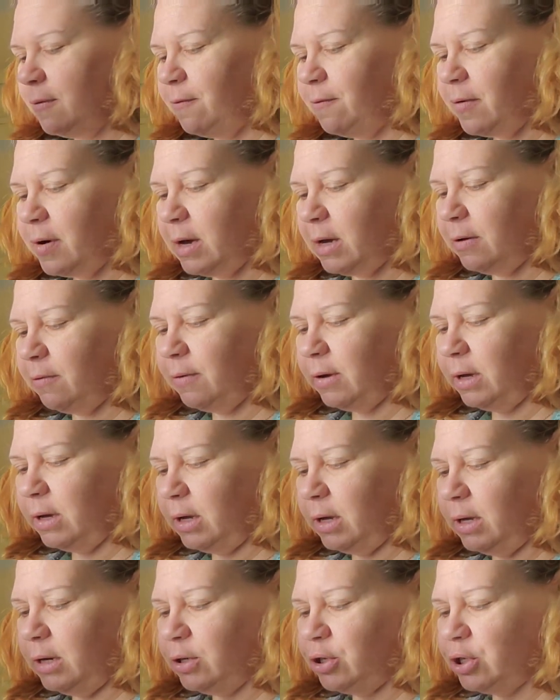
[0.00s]
5
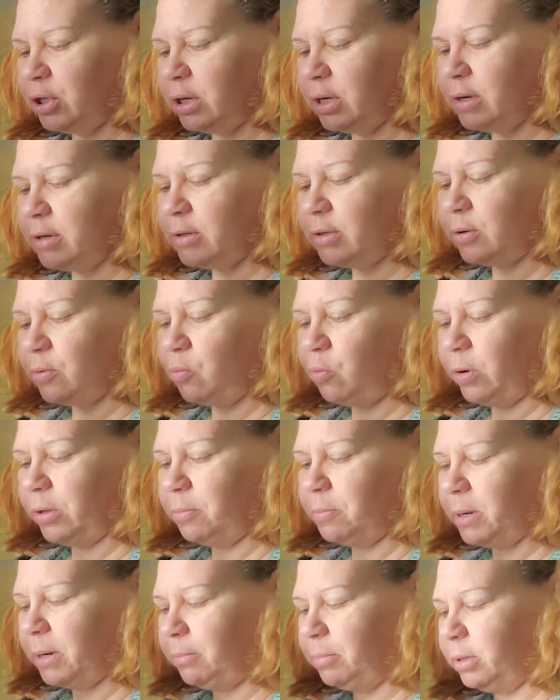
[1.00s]
inches
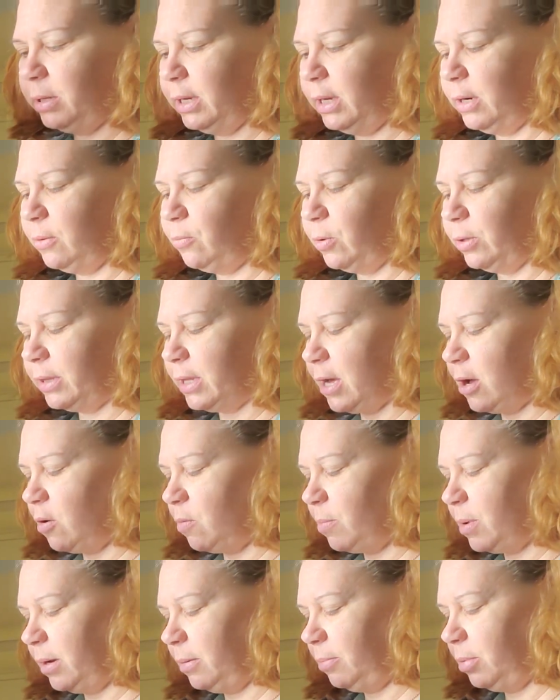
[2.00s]
with my bleed, without
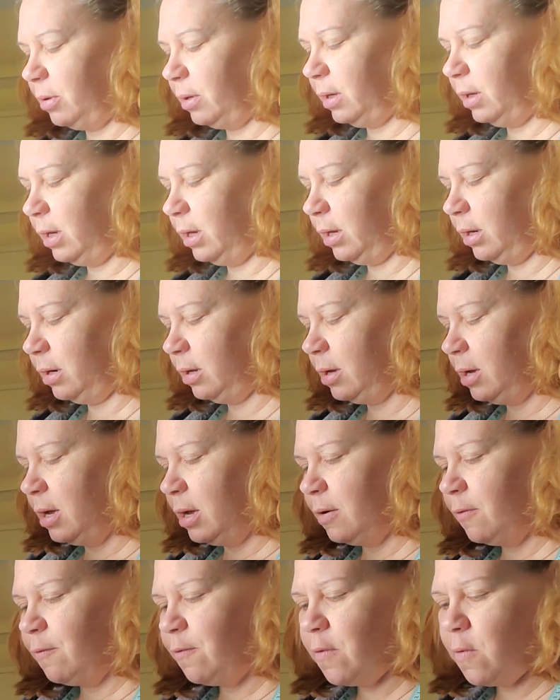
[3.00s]
my bleed,
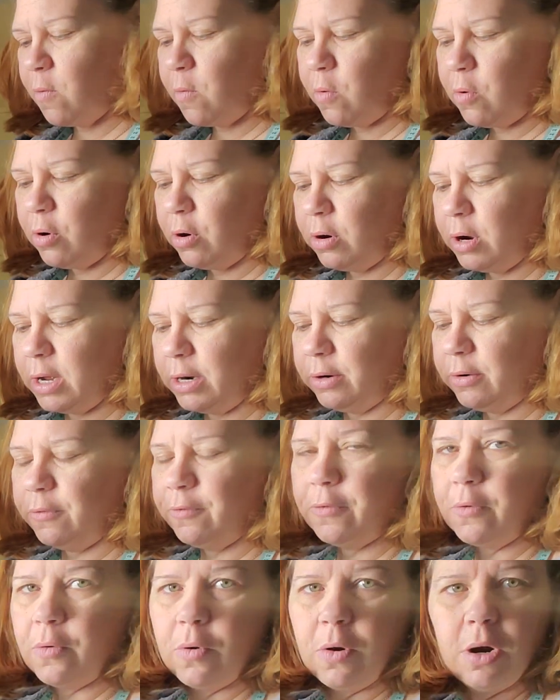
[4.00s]
4 under
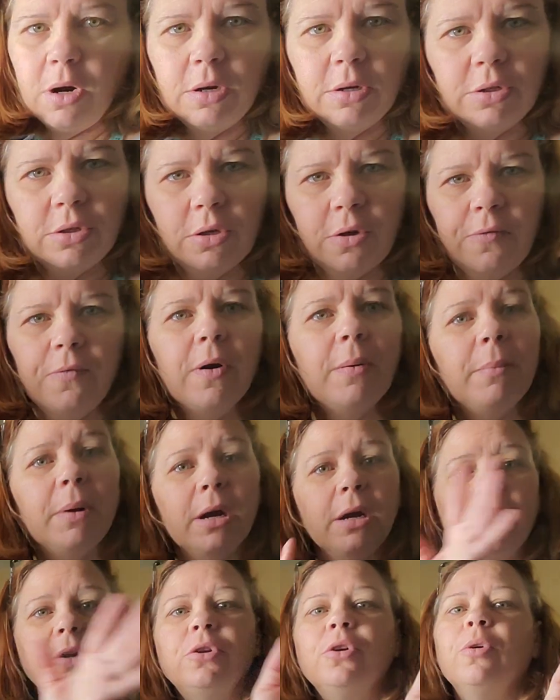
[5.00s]
4. So if I'm not
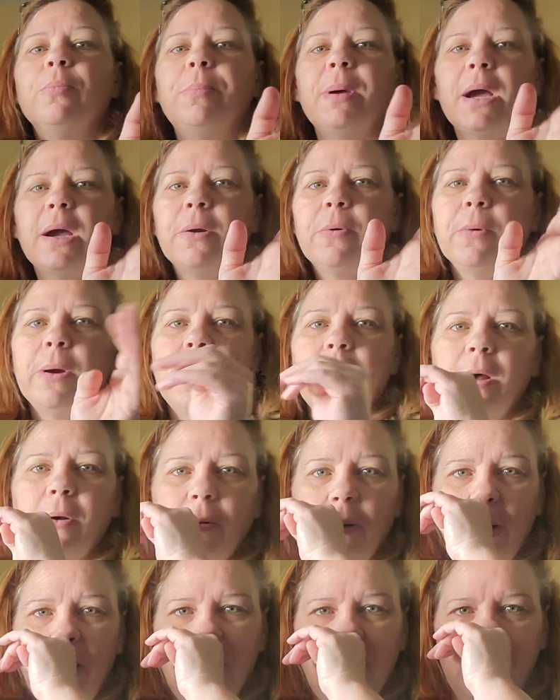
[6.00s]
going to do a background
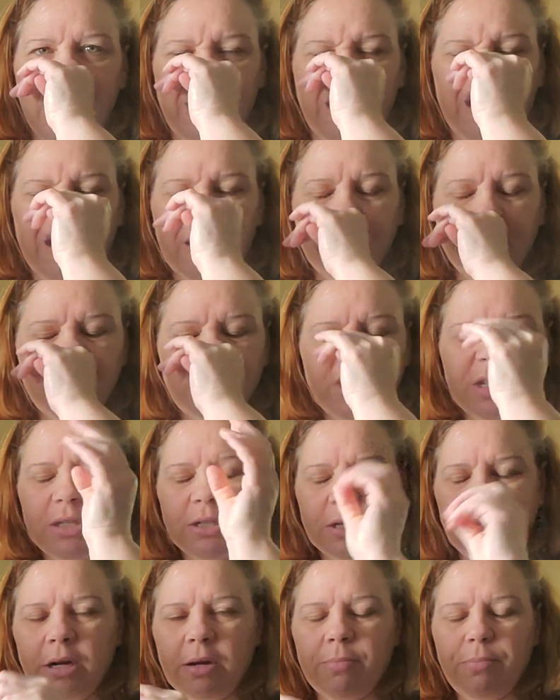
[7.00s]
and I'm just
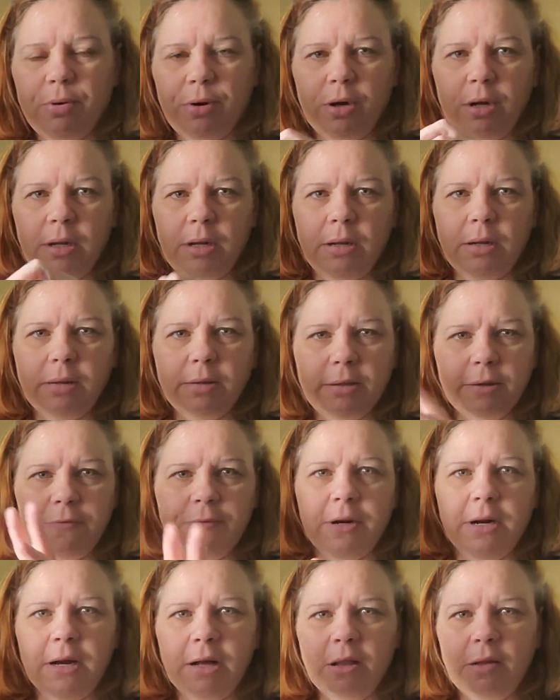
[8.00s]
going to put
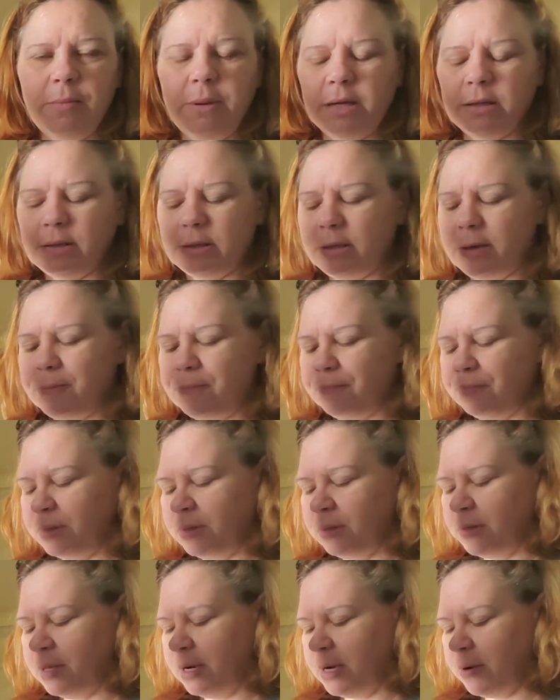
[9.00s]
different elements,
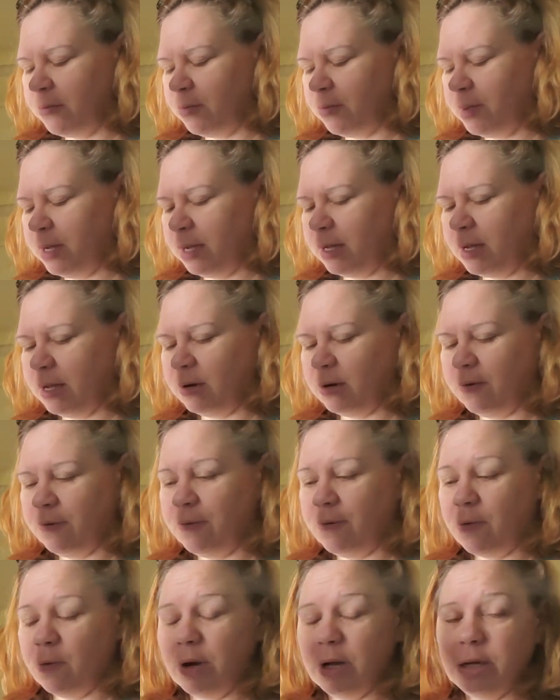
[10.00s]
then I would make it under
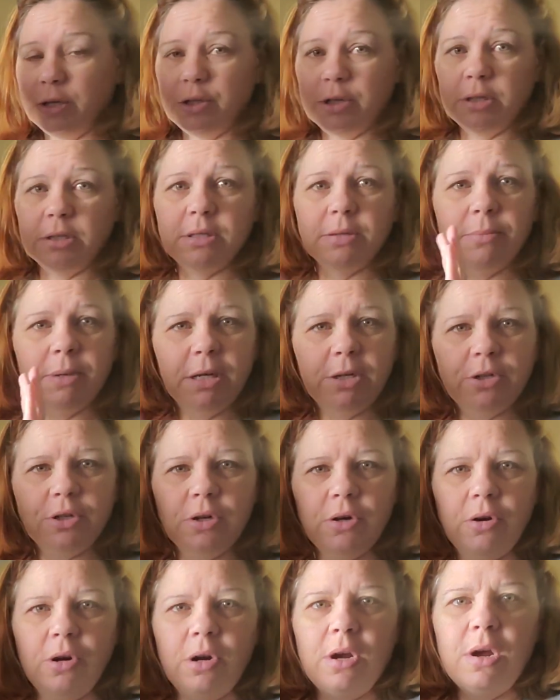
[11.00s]
4 inches to make
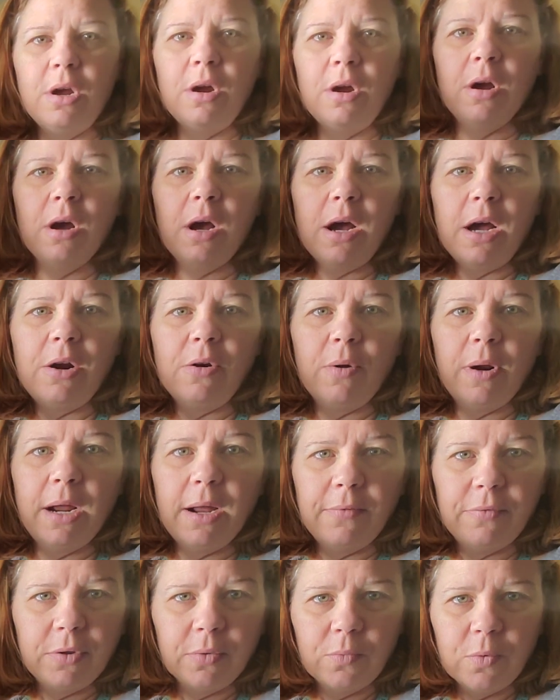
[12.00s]
sure I don't
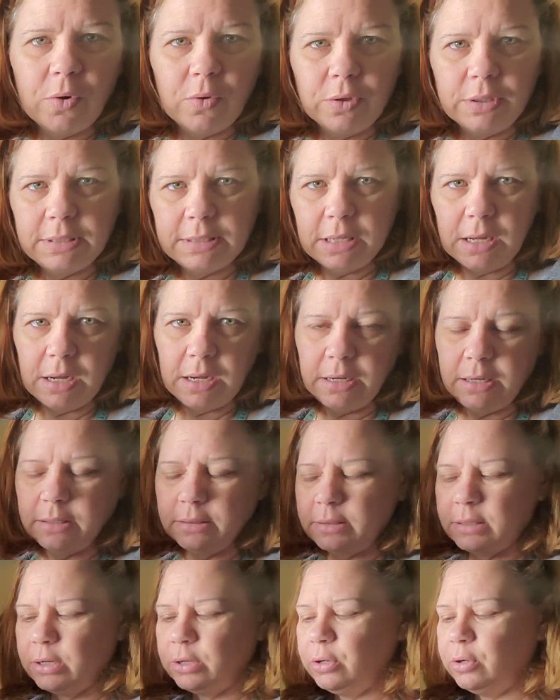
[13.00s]
have to roll the
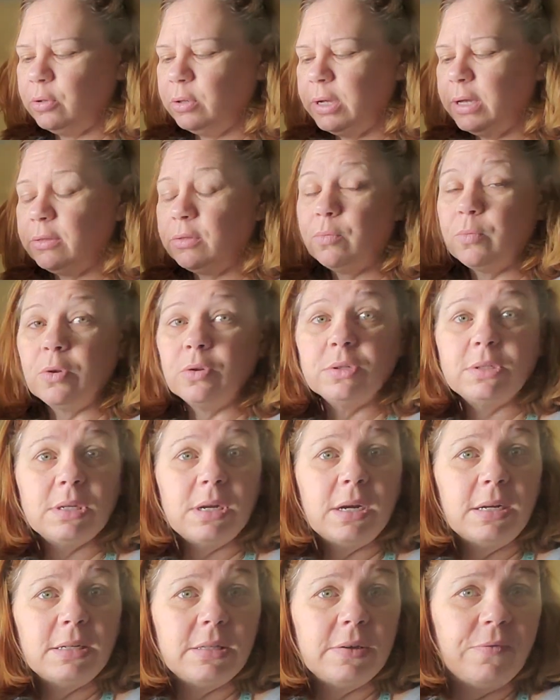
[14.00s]
sides. You only have to roll the
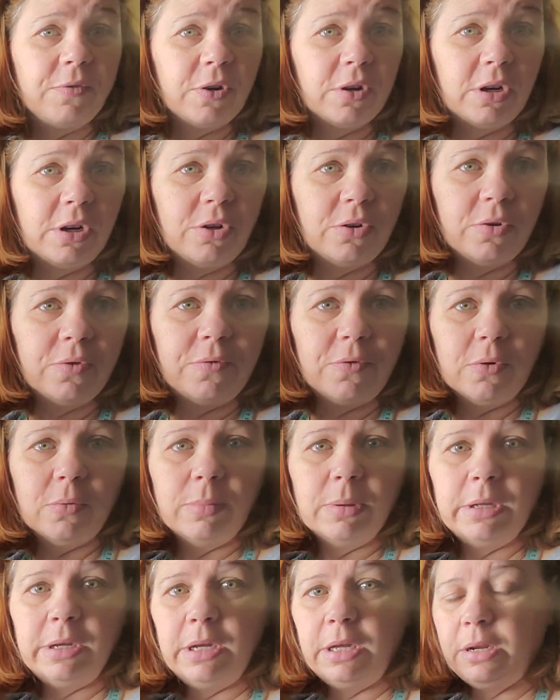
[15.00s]
sides if you're going to do a full
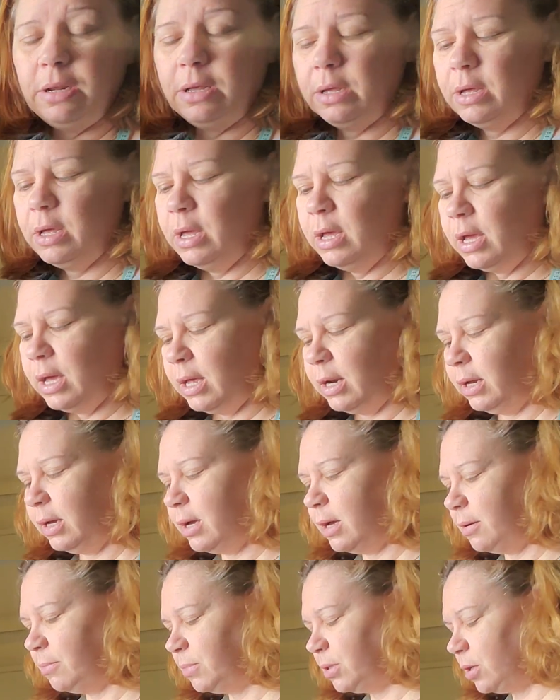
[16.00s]
bleed and it
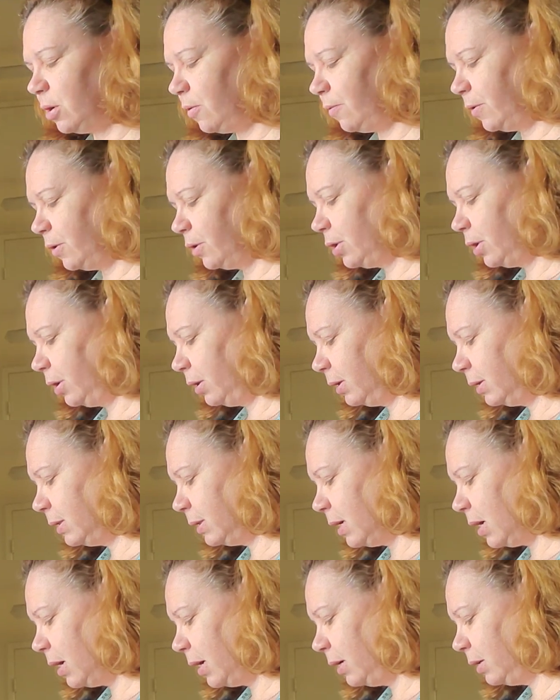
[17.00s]
comes over to the
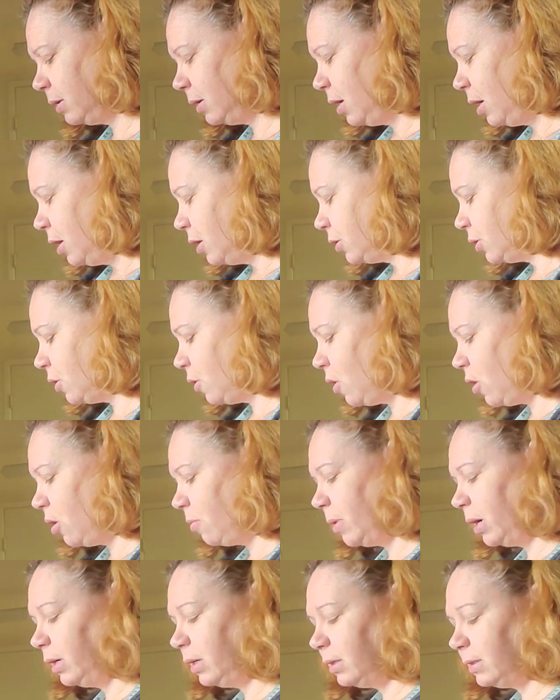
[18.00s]
side. So all
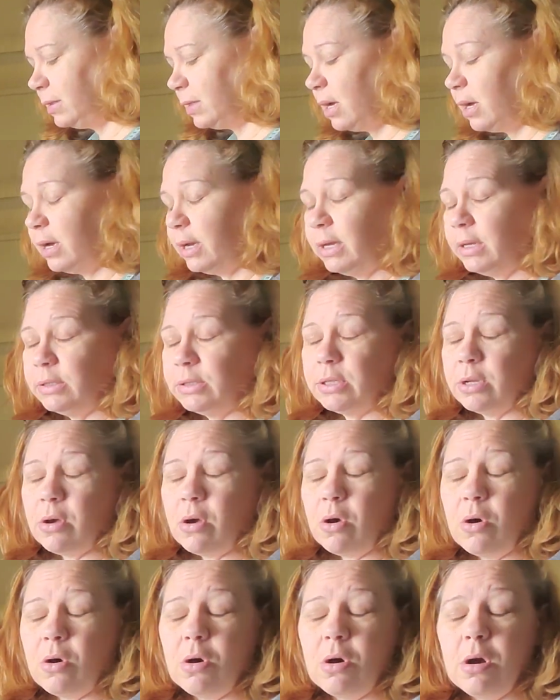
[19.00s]
my designs
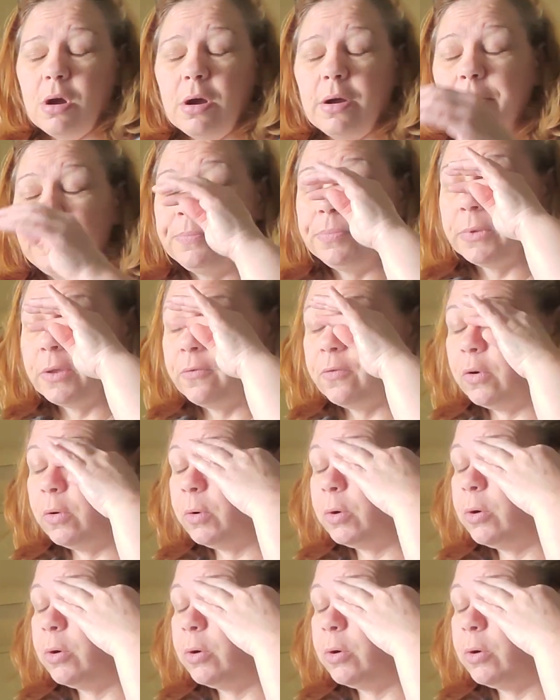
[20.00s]
are for